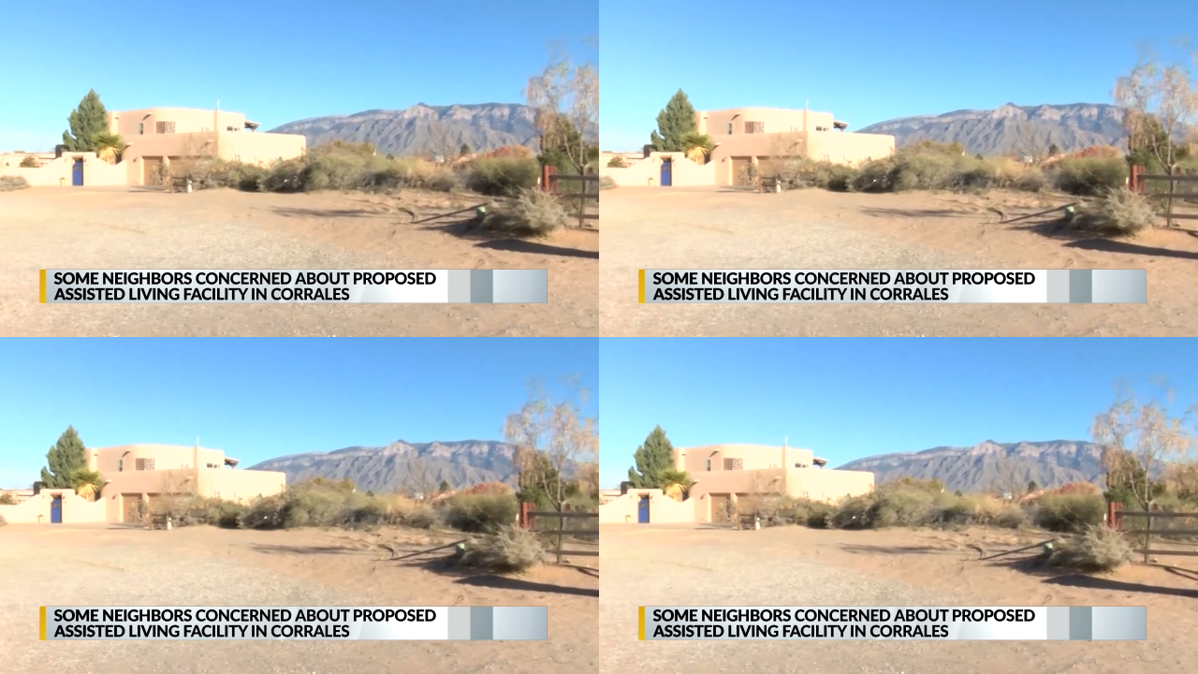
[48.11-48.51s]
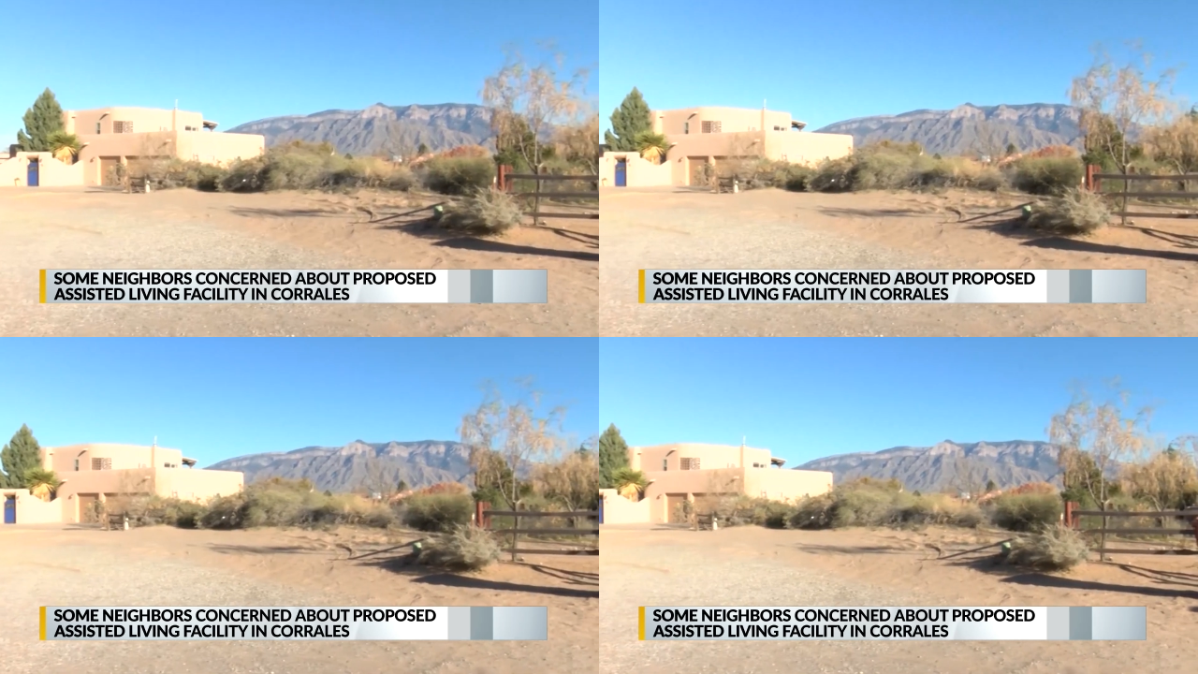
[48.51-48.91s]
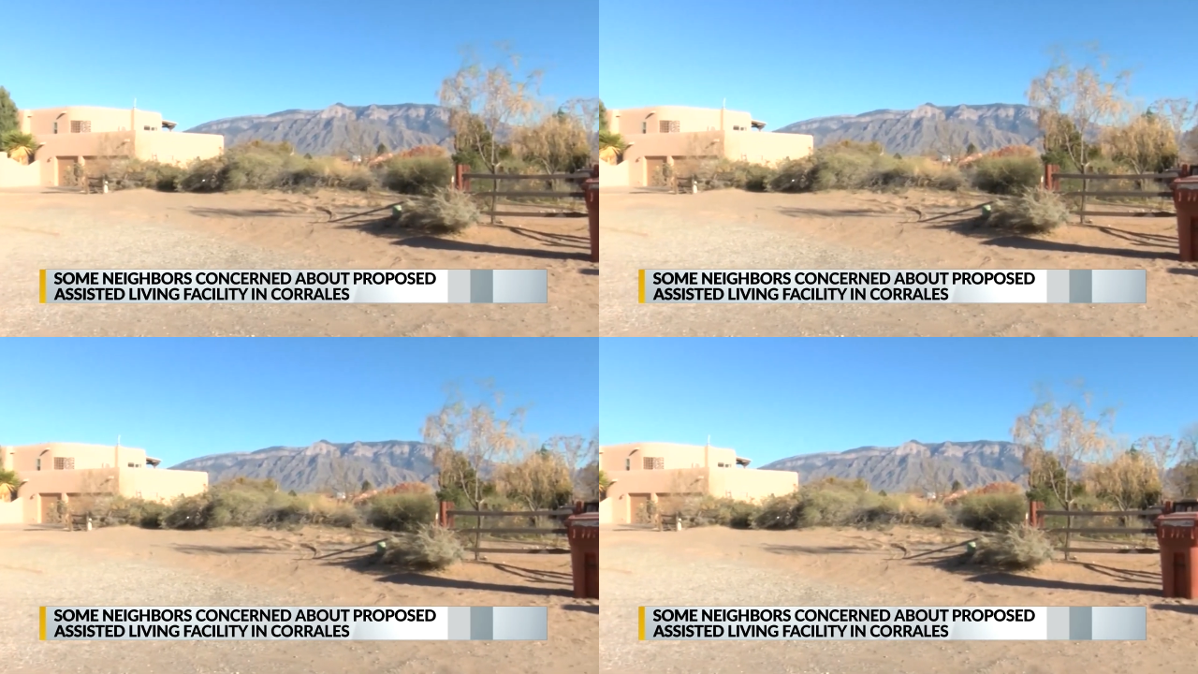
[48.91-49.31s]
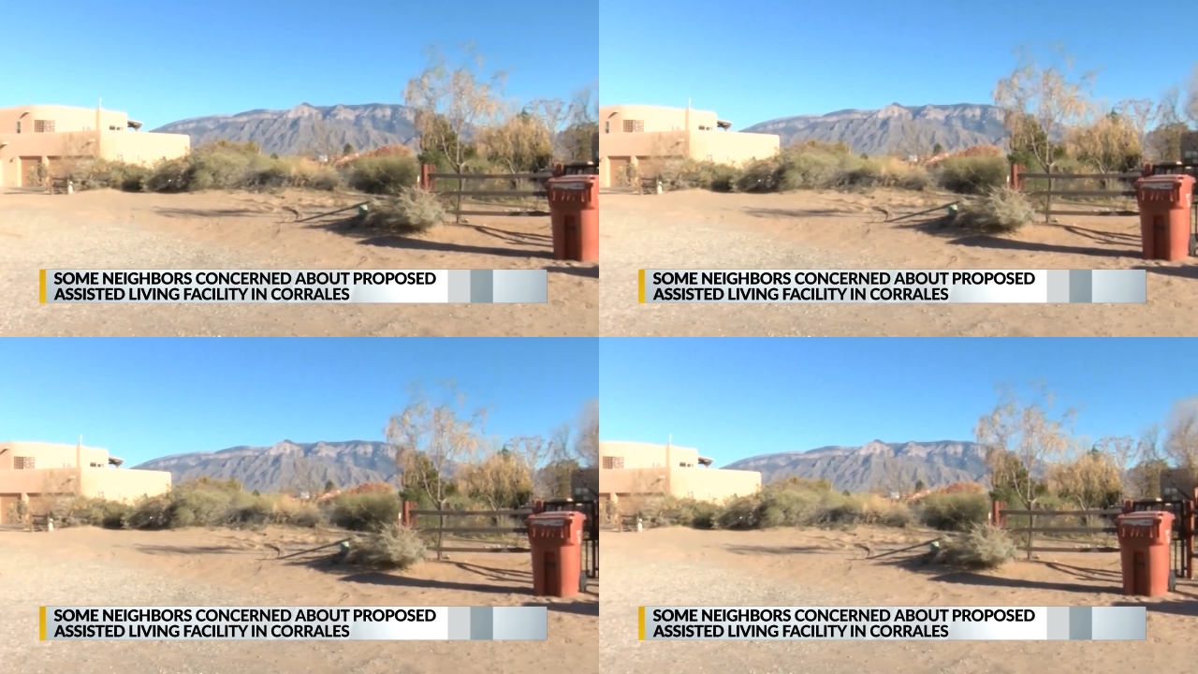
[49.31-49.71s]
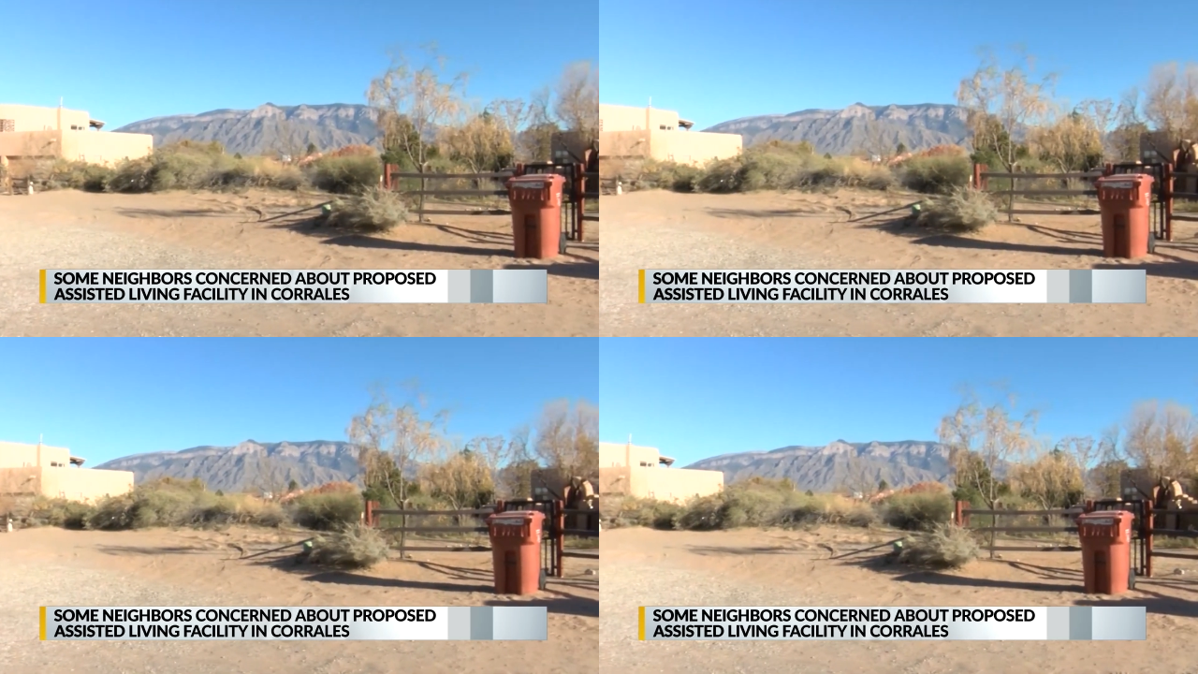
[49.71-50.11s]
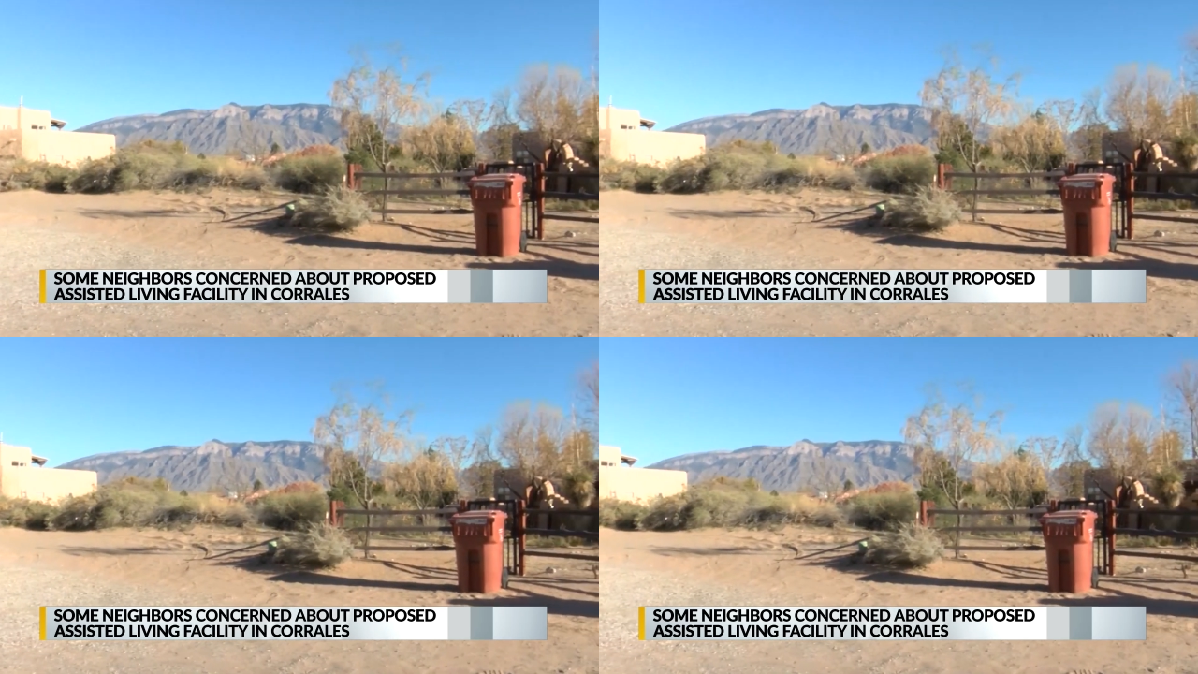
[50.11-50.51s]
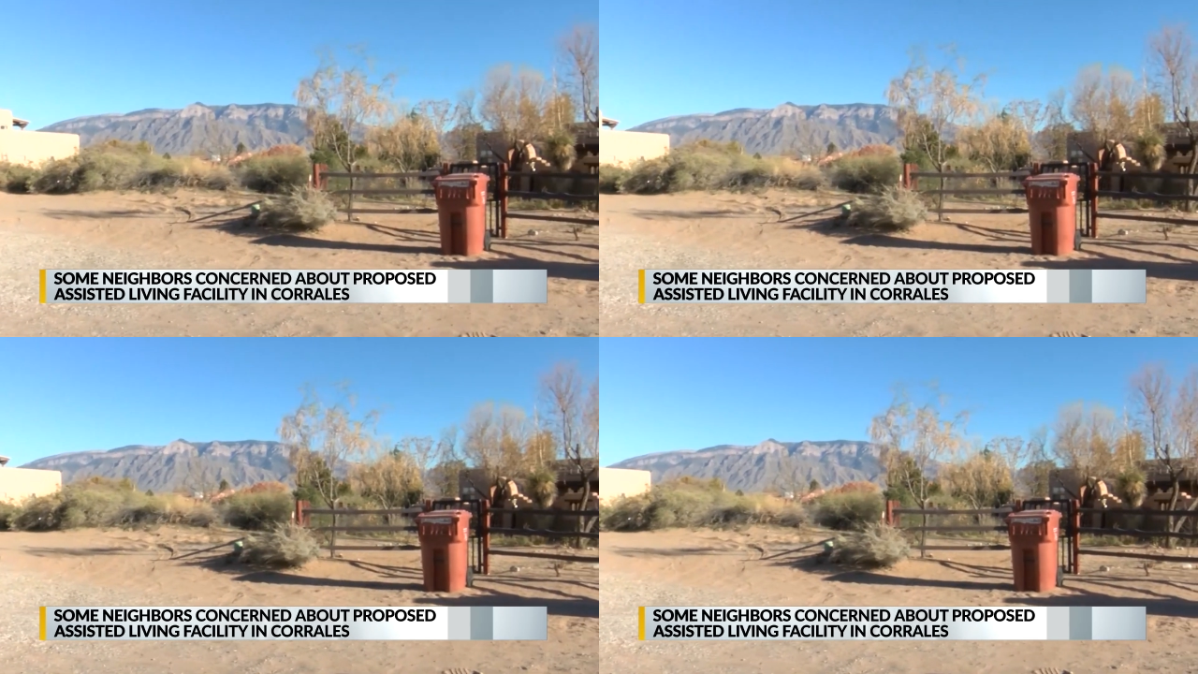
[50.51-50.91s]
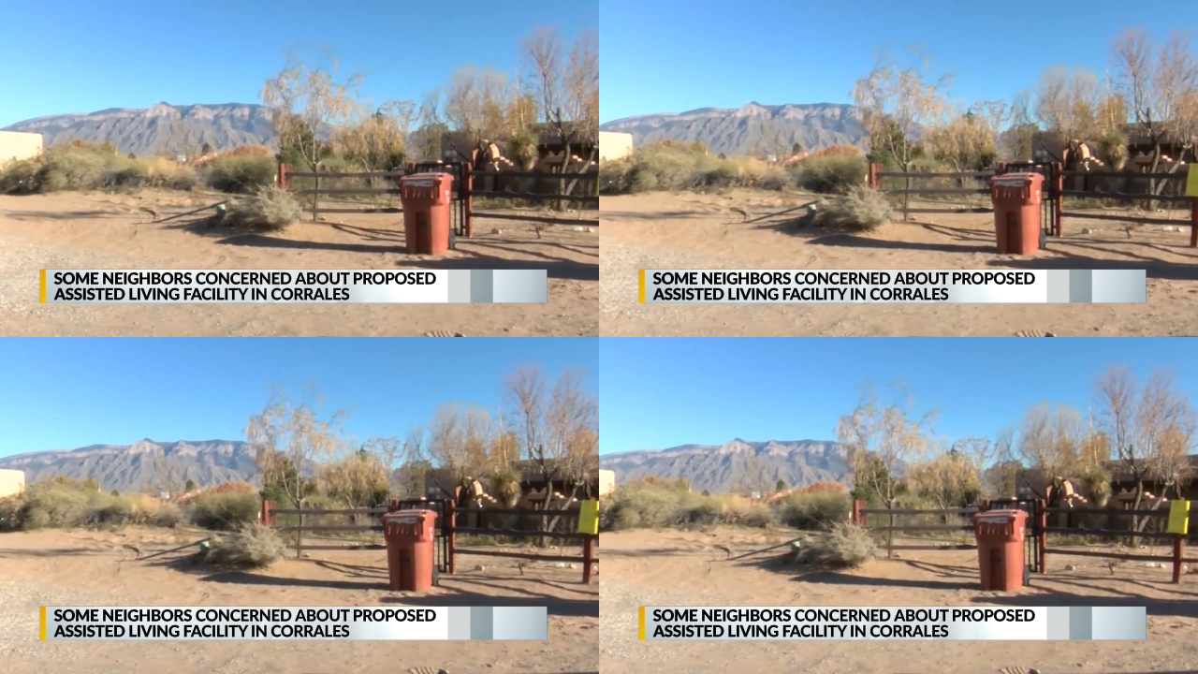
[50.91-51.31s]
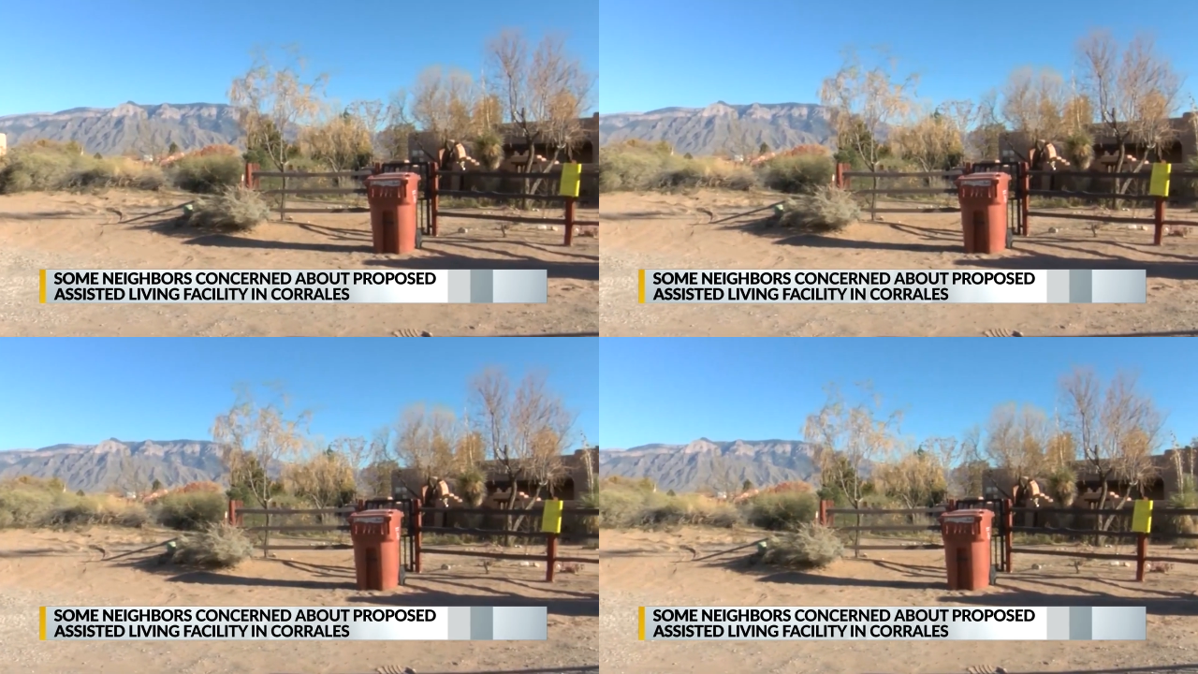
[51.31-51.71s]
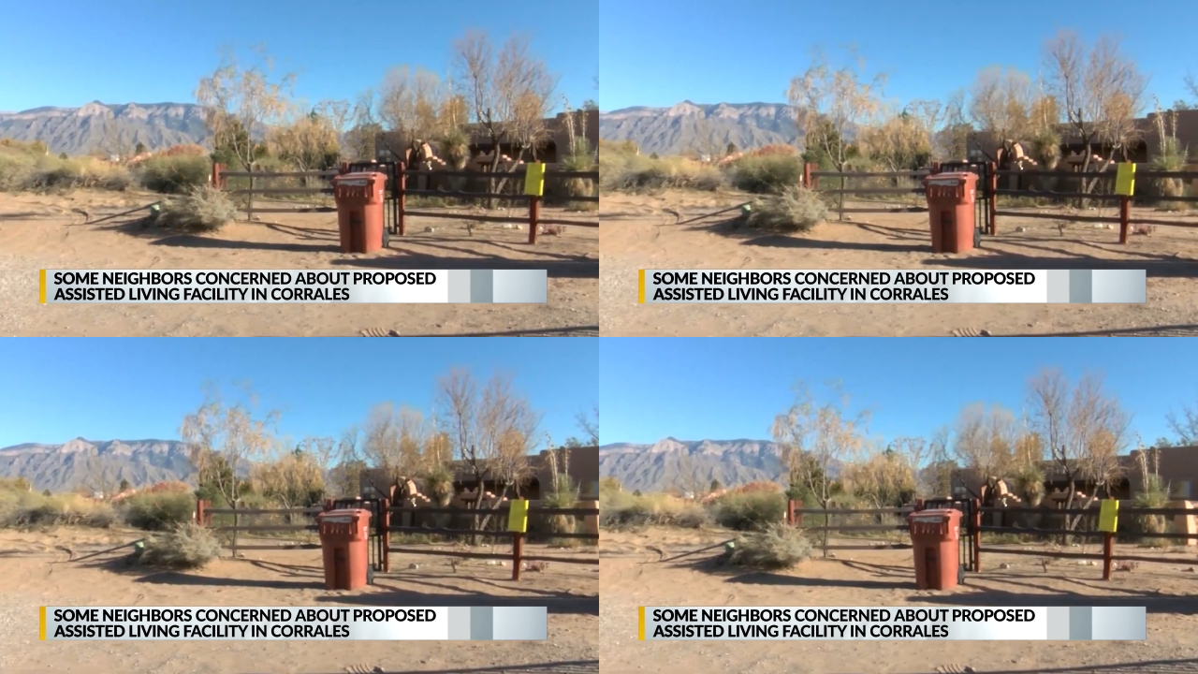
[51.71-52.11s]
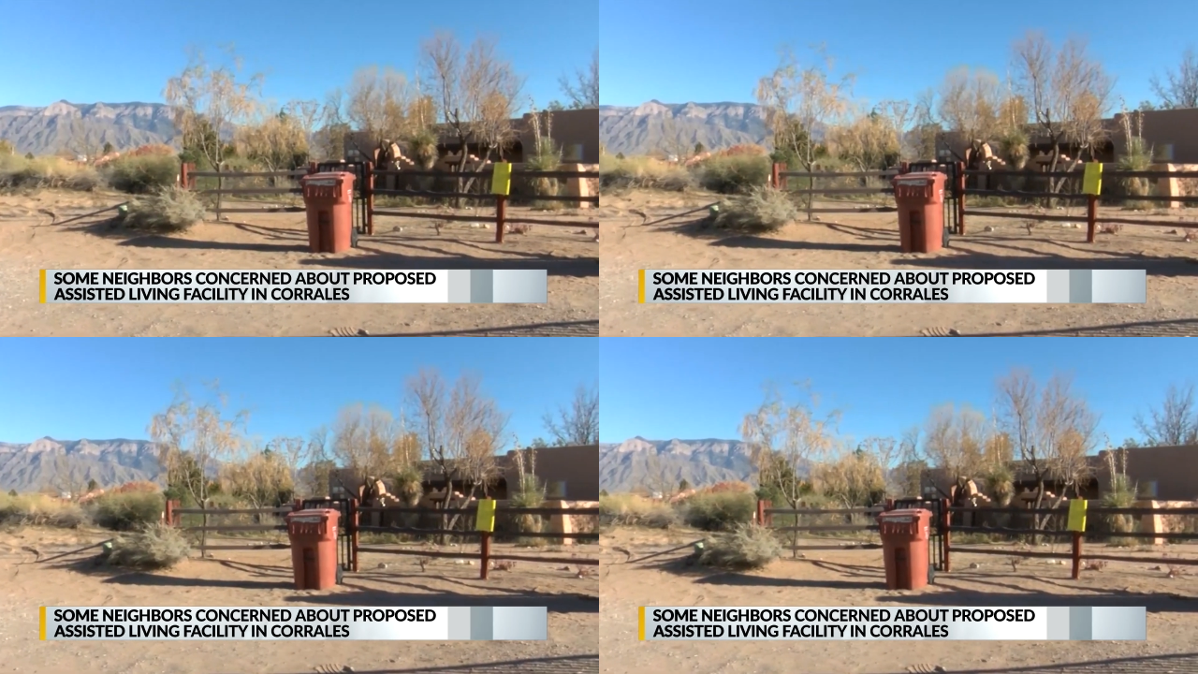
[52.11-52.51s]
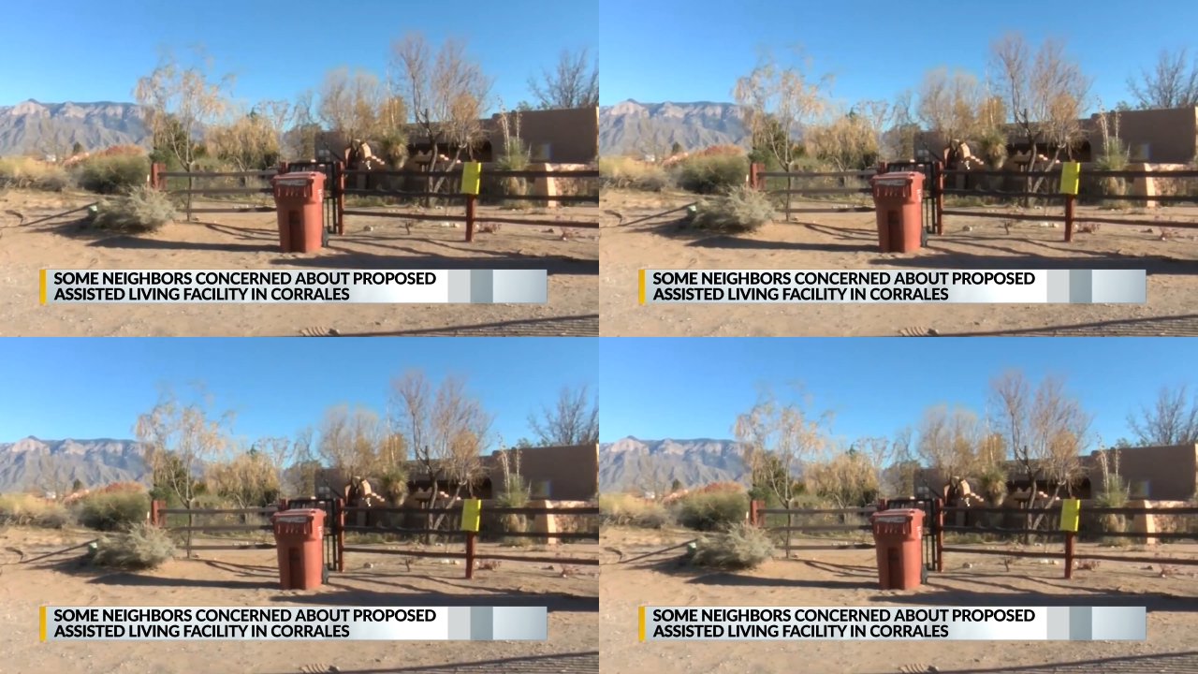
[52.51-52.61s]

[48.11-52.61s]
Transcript: Nobody's mouth can be seen.